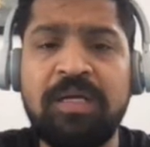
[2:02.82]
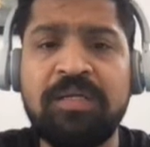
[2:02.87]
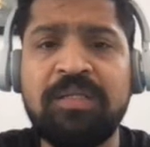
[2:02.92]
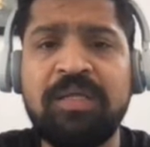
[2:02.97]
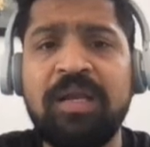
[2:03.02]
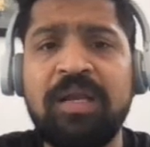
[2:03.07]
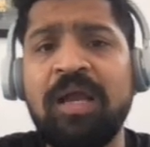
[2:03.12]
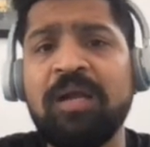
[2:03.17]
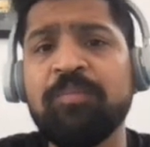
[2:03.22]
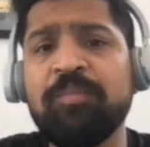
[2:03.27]

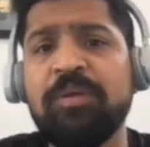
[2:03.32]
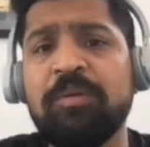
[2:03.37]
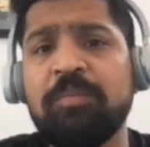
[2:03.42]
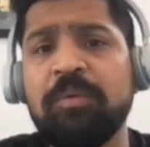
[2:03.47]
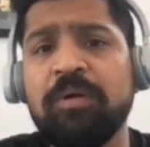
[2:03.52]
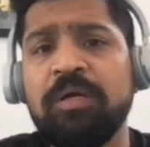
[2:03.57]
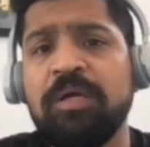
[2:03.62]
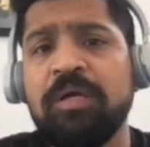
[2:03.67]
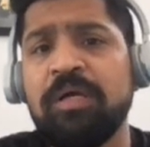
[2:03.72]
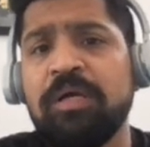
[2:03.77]
there had
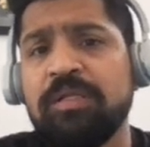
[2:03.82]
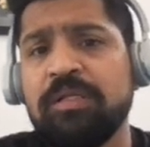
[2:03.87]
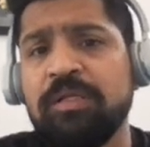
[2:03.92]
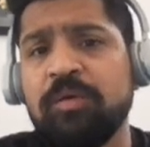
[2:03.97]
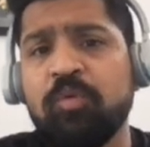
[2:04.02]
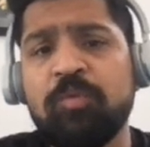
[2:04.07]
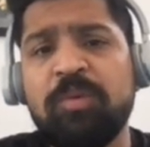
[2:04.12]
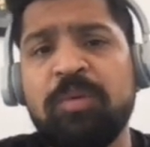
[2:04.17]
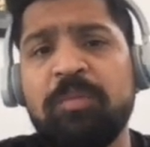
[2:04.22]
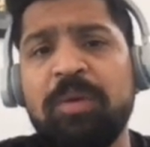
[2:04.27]
been there
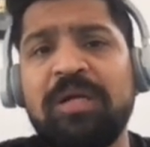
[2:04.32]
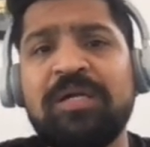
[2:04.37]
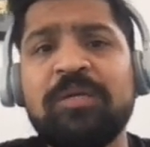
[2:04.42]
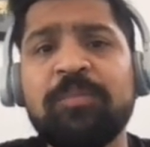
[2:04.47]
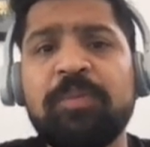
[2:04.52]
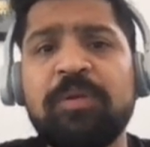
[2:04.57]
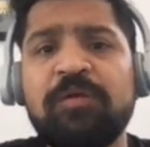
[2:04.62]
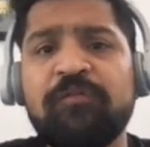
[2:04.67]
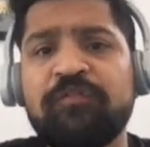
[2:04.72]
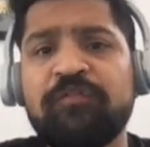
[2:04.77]
would be
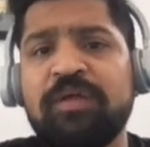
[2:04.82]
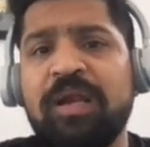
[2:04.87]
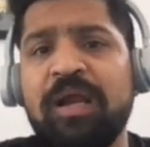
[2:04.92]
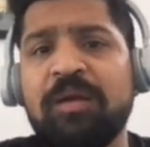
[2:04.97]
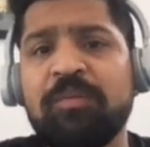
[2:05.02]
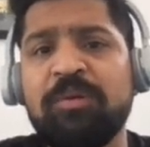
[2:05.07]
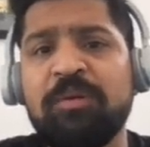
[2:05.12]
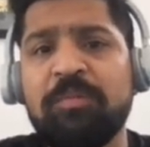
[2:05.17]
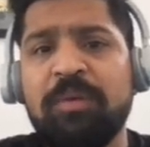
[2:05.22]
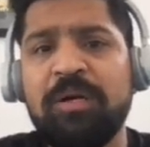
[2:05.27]
multiple if there
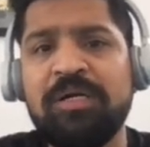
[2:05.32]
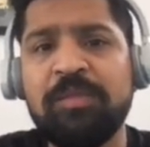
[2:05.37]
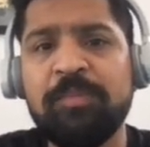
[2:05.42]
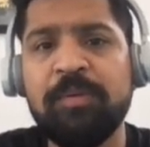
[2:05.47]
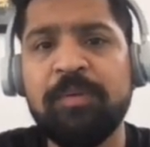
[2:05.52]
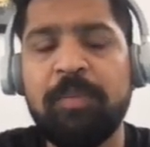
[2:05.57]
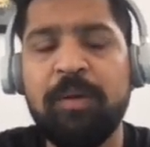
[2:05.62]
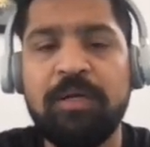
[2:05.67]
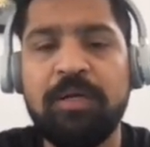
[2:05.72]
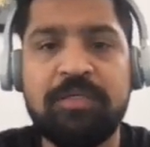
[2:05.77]
had been
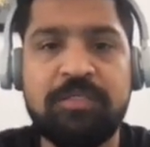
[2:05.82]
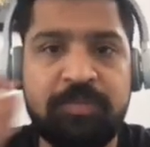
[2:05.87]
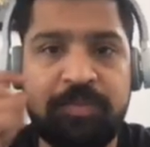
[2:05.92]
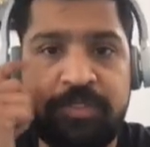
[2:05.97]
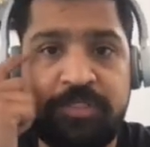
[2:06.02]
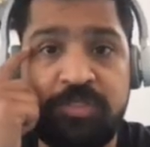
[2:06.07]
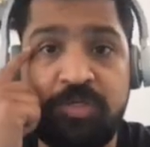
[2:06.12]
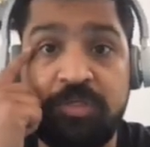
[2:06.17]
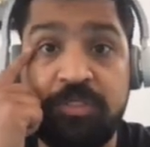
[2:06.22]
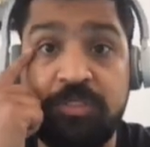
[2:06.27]
multiple
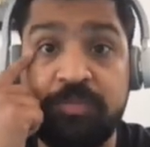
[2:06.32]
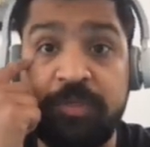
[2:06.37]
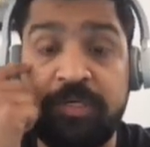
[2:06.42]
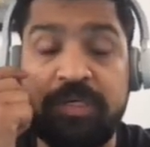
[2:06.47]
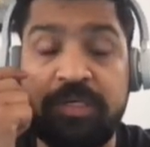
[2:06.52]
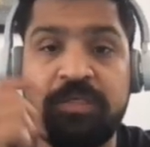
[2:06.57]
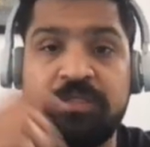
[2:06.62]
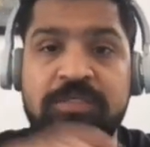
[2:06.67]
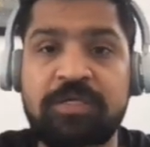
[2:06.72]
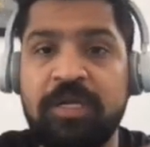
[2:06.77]
participants on this
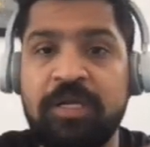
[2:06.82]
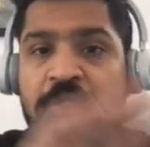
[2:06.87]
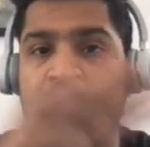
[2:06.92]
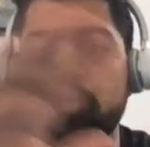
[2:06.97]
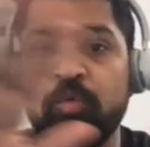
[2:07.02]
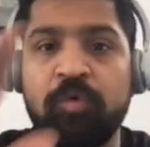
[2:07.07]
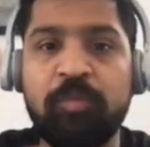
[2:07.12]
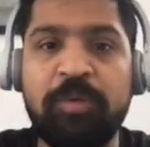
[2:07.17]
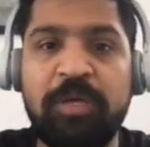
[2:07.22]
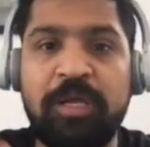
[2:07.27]
particular screen you
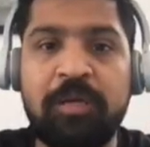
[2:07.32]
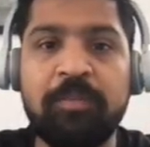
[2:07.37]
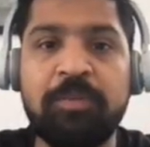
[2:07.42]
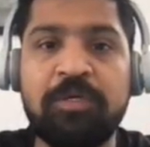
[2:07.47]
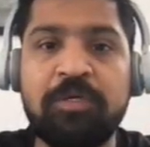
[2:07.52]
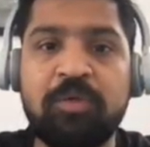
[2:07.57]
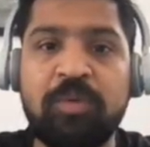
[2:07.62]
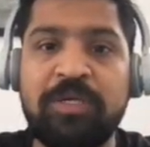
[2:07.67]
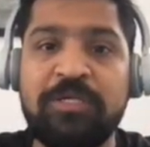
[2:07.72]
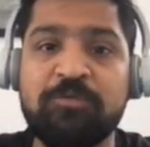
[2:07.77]
would be able
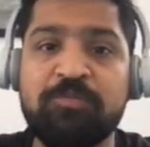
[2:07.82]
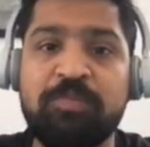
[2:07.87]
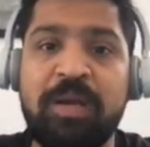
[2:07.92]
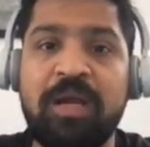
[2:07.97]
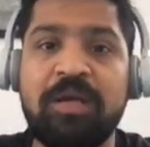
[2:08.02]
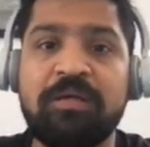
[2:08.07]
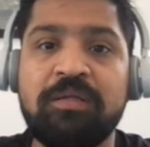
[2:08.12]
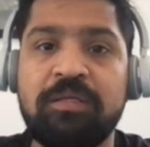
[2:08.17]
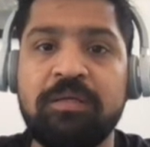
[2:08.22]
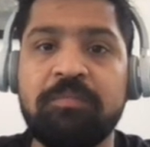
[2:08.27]
to
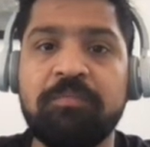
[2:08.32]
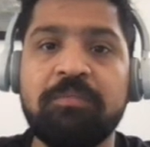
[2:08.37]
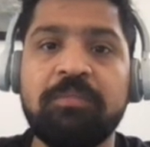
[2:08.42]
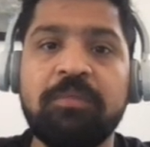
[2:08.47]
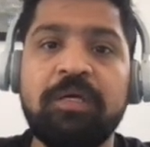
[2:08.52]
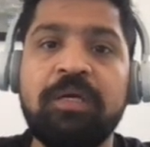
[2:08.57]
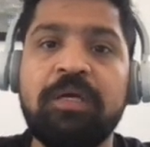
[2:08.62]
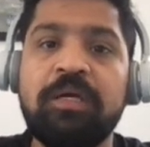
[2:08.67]
expand them